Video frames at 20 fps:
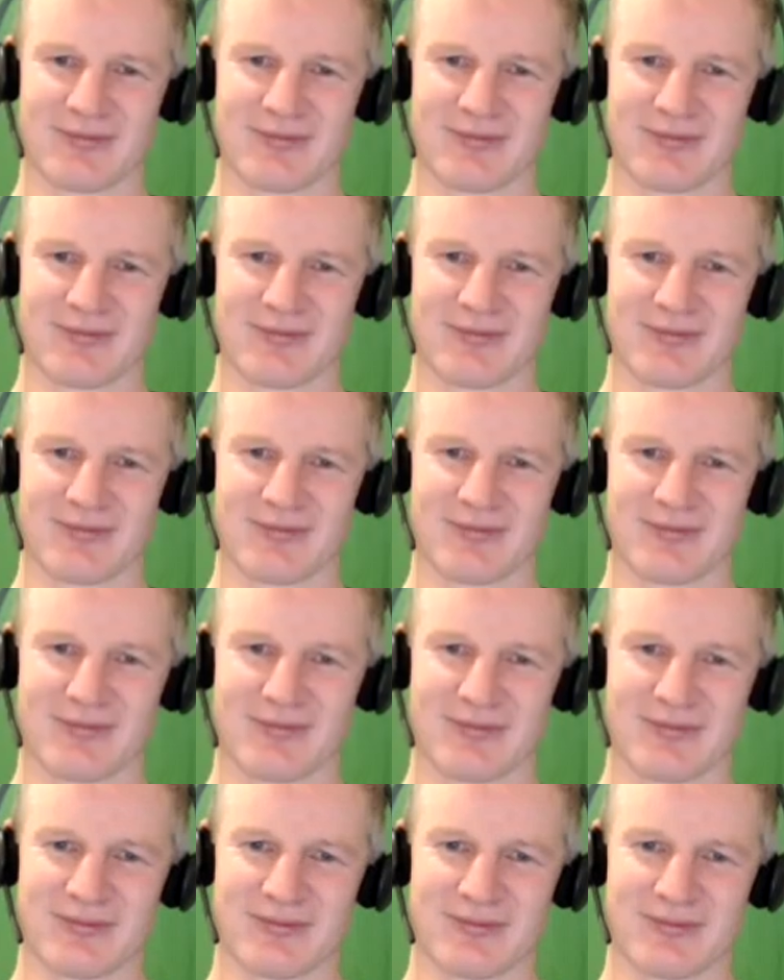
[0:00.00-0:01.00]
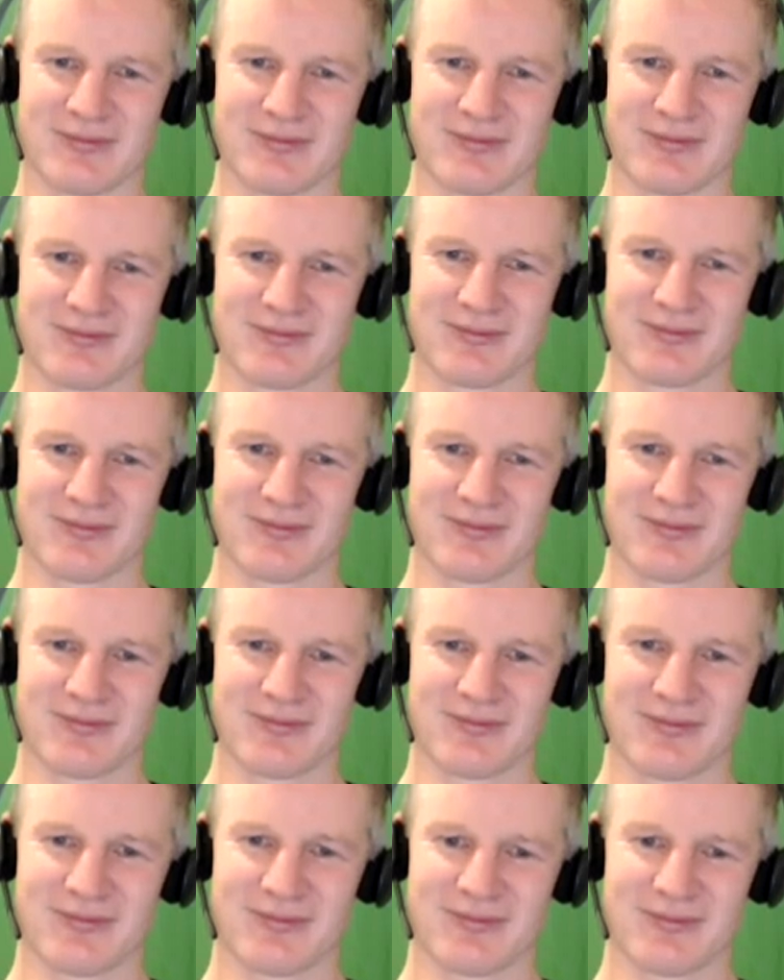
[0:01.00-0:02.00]

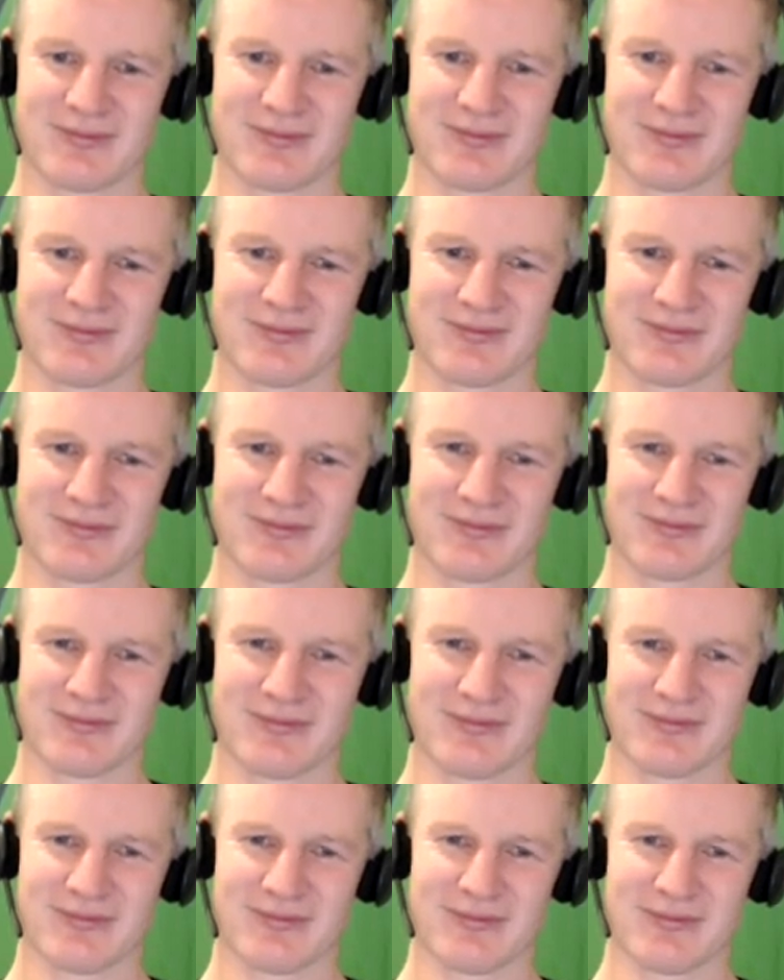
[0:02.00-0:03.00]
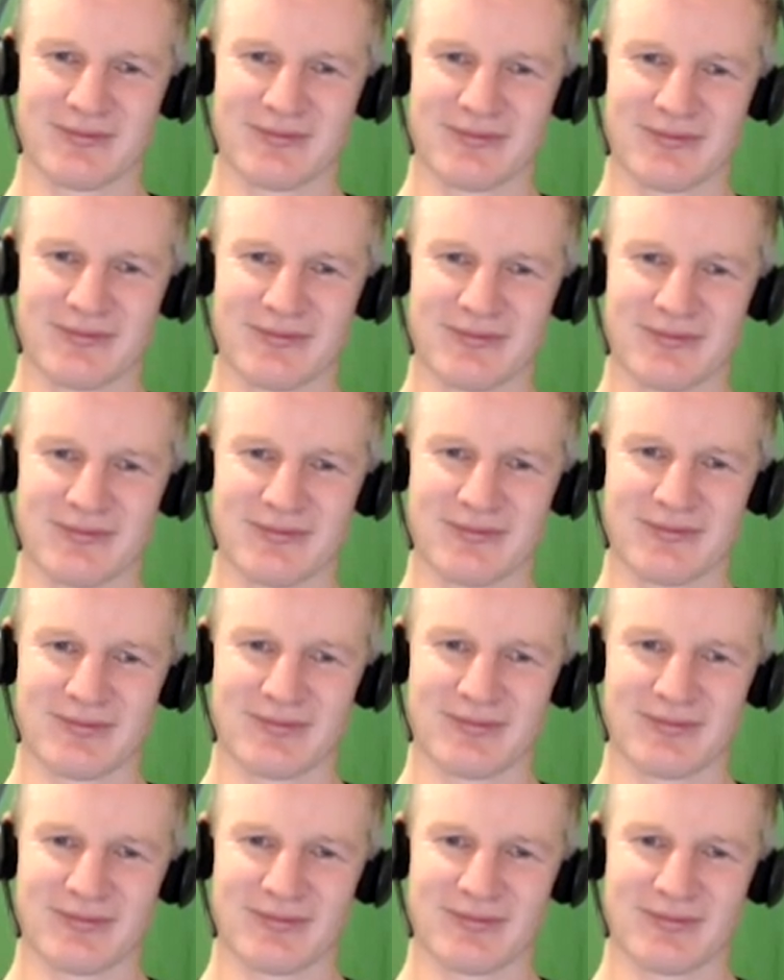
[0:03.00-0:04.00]

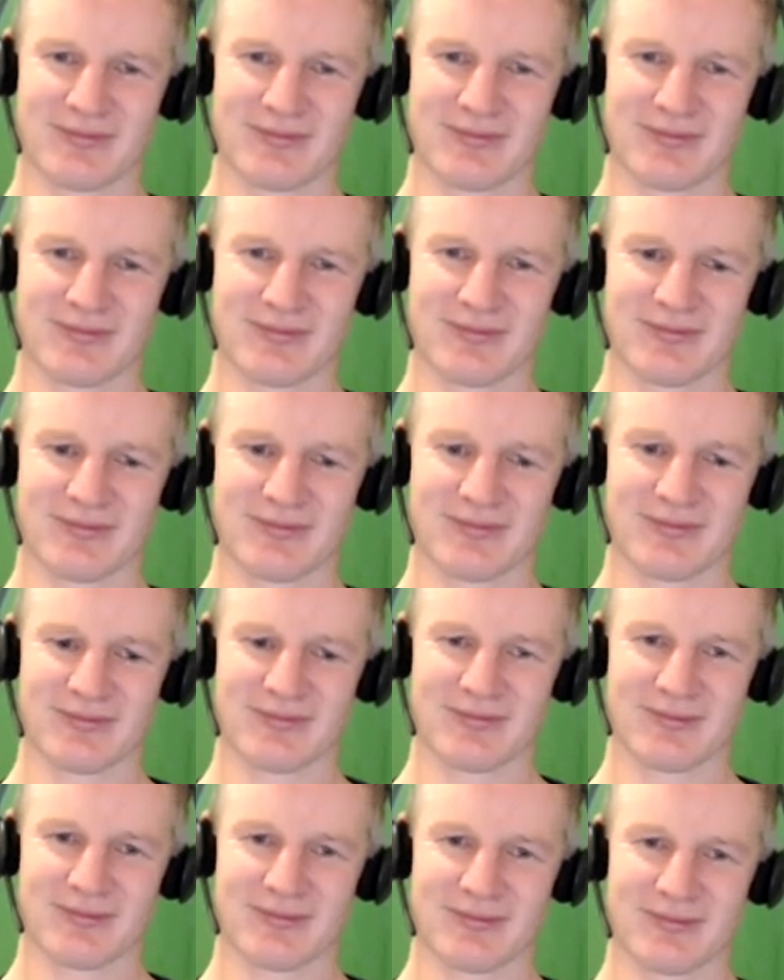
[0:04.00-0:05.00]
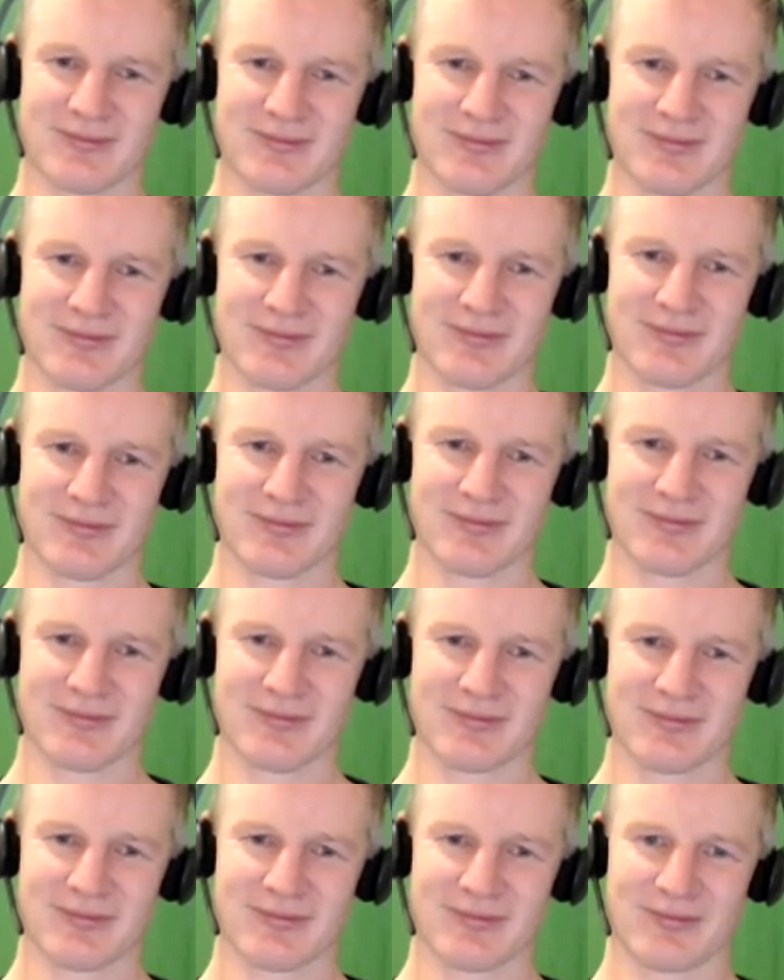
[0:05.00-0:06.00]

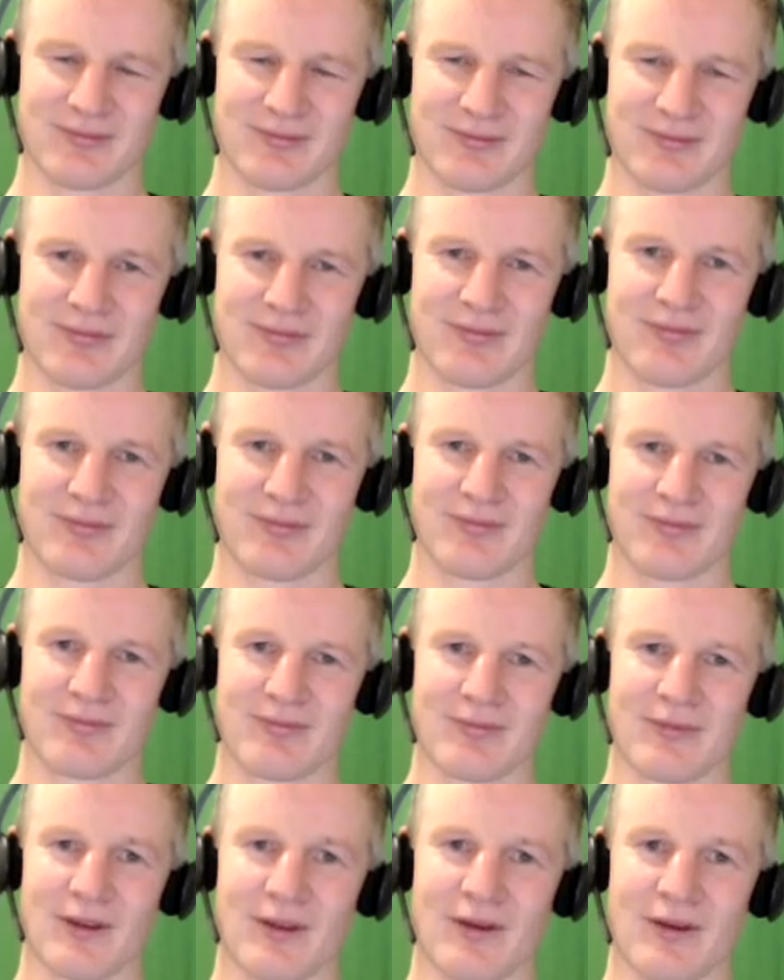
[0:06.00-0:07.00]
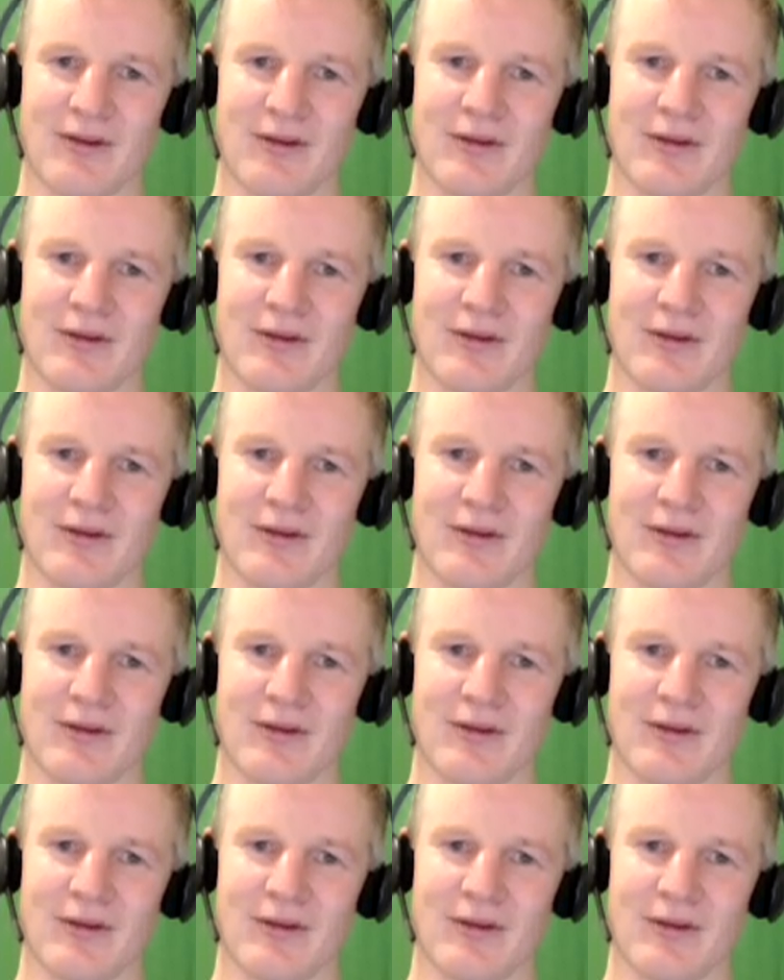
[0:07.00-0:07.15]
[no speech]